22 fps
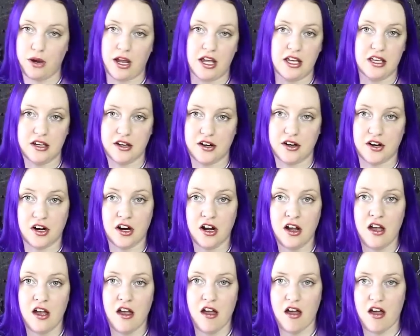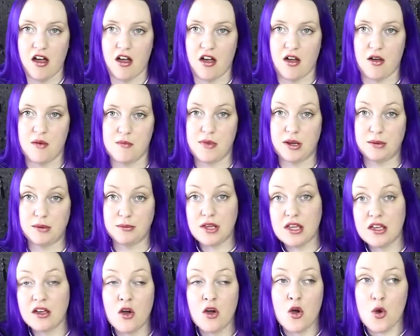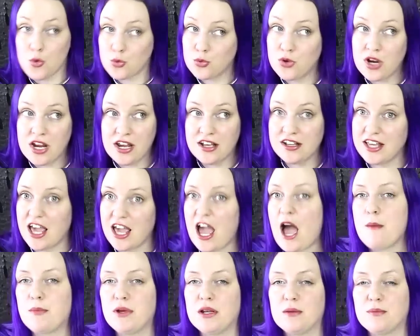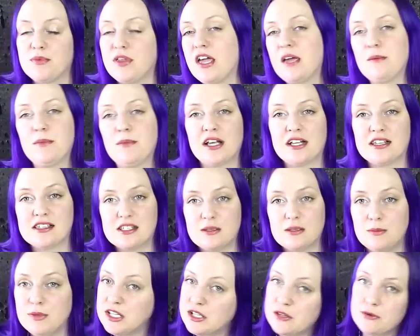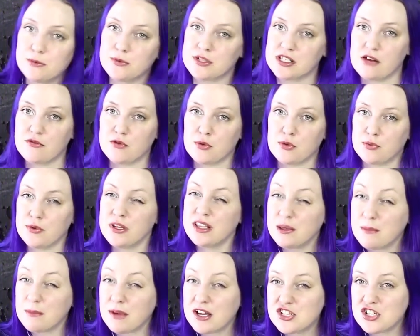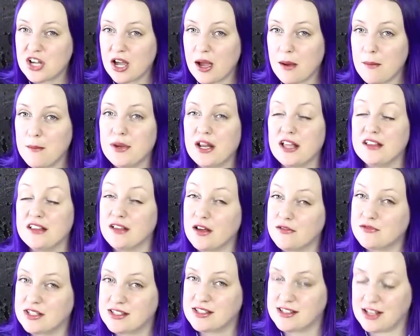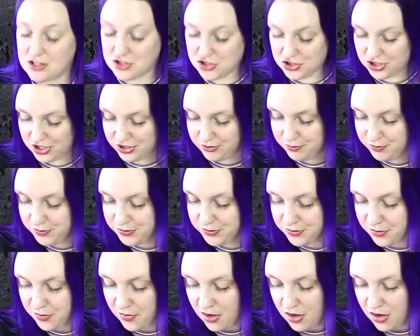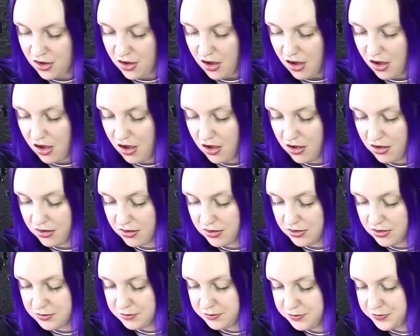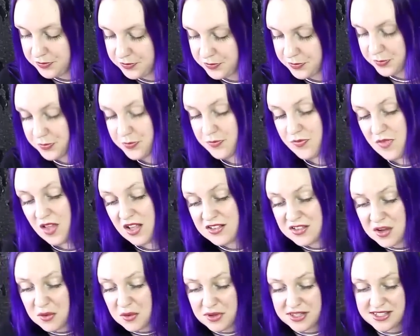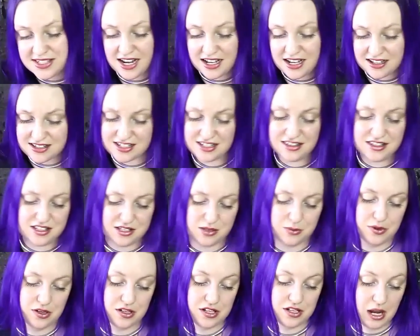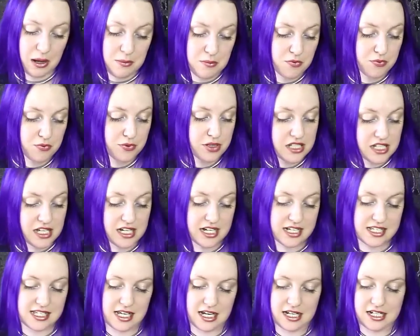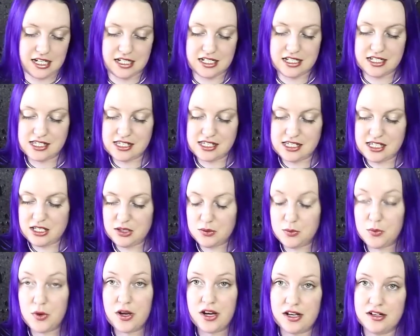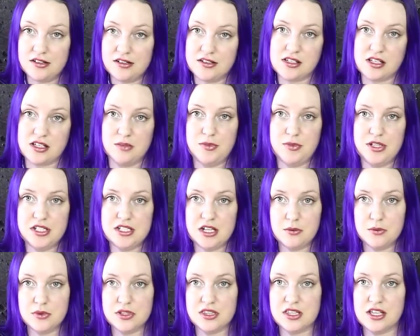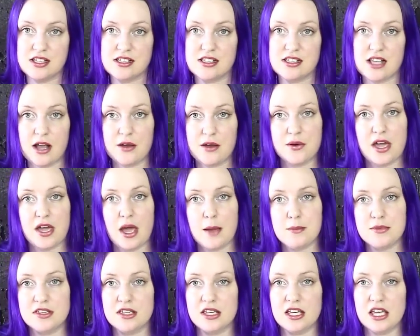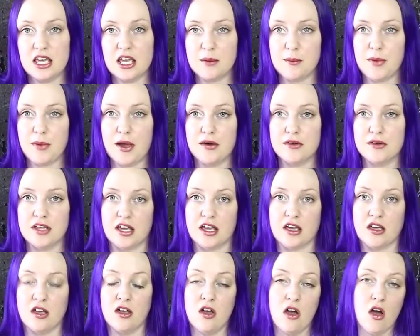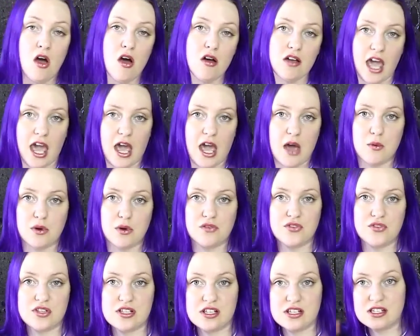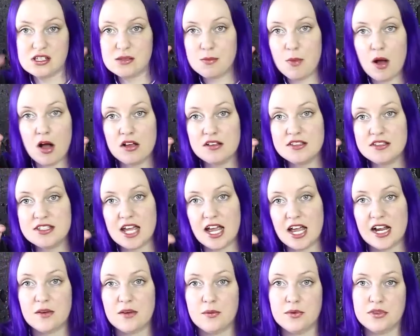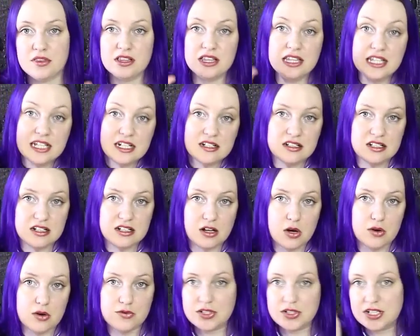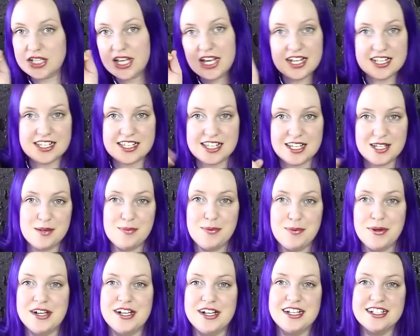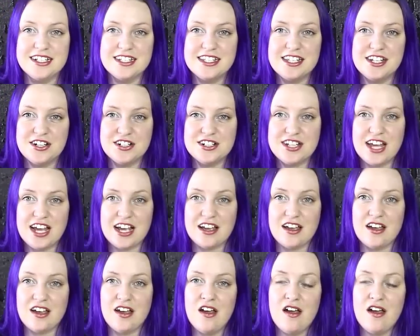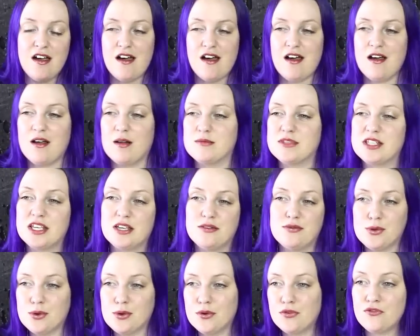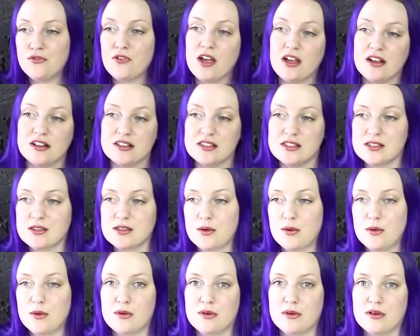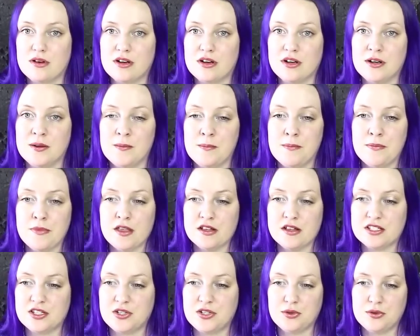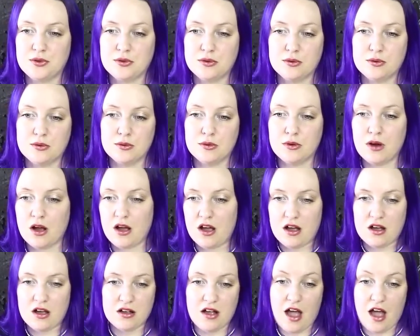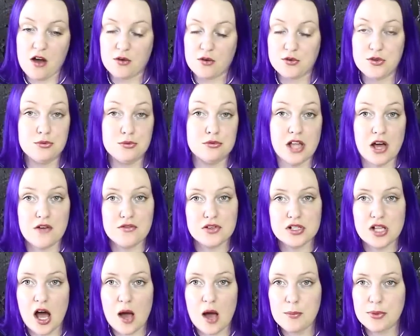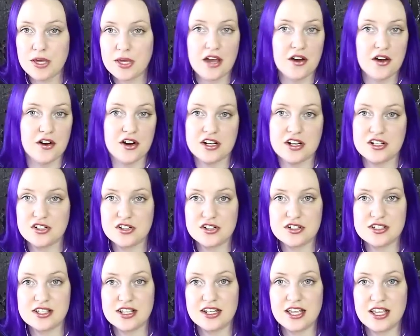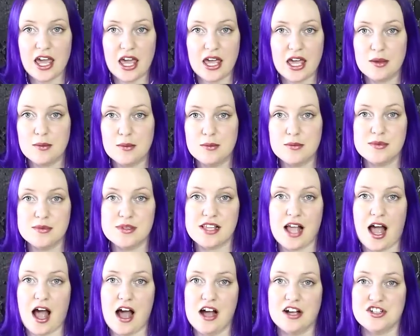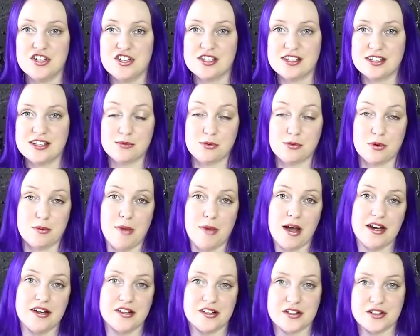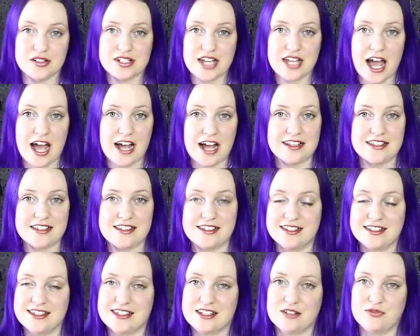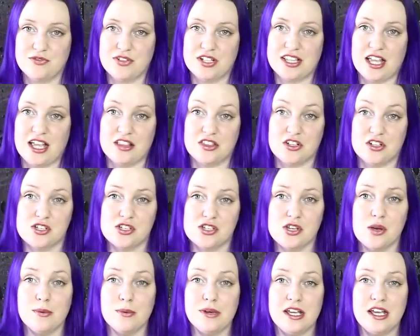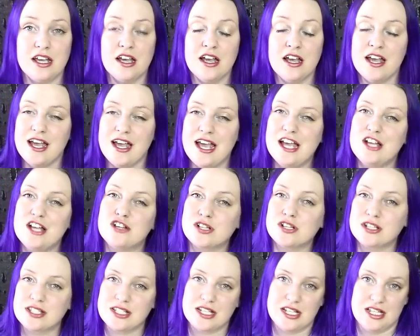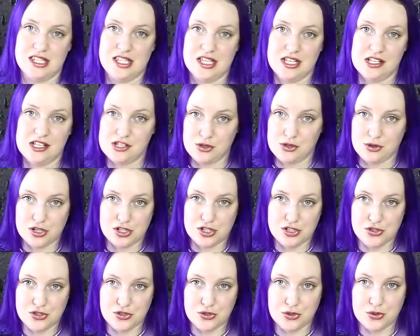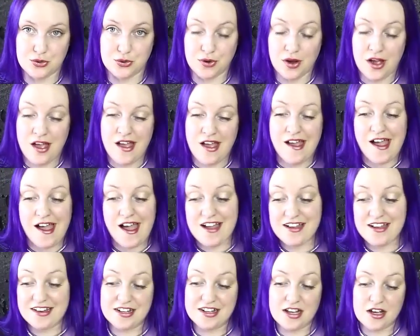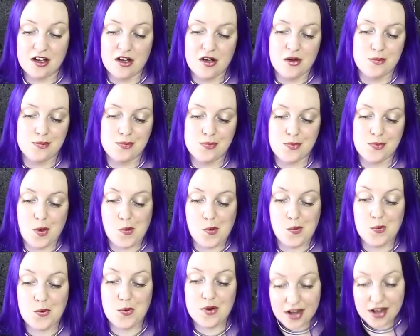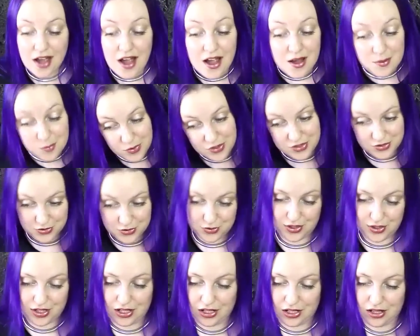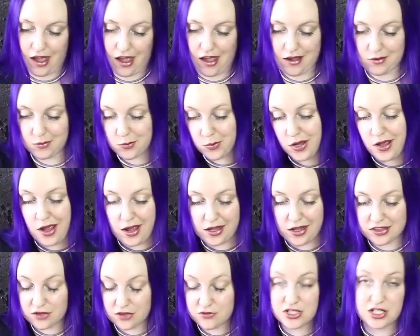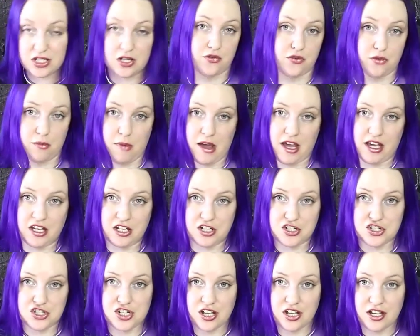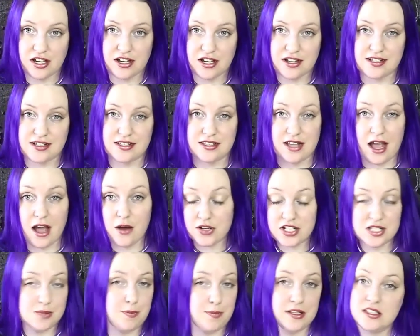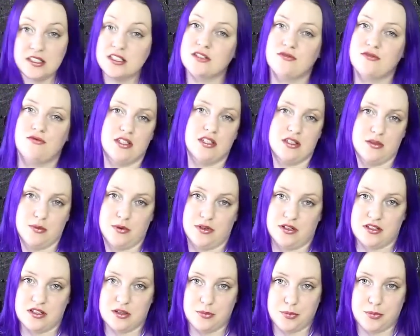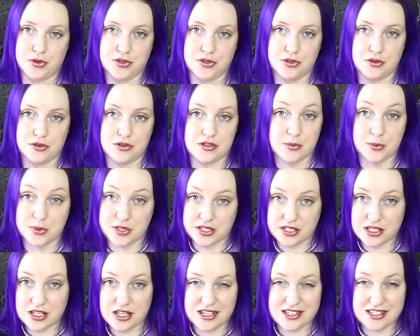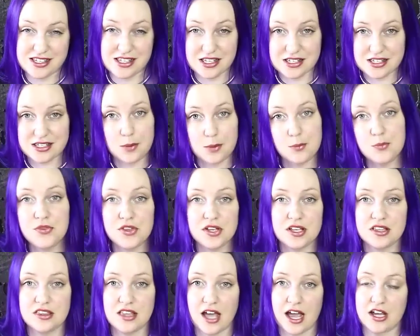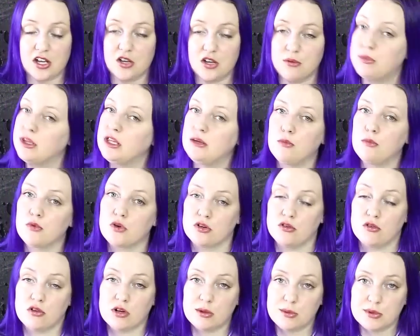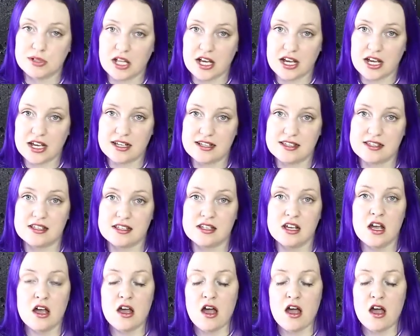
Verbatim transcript: way here. Uh, made me really happy to play it because Dominion was never really my jam, but I loved Ascension. Um, so what's next in this world? I'm really excited to see what else can be done with this. I kept thinking about like, okay, what if it's a small deck with little overlays that you put into your deck um, to give you effects or to uh, how you level up characters in games, uh, just as reminder text and stuff like that. There's so many interesting things you could do, and what I'm wondering and what I'd love to hear from AEG is how expensive this was to produce. Was is this something that could be more normalized?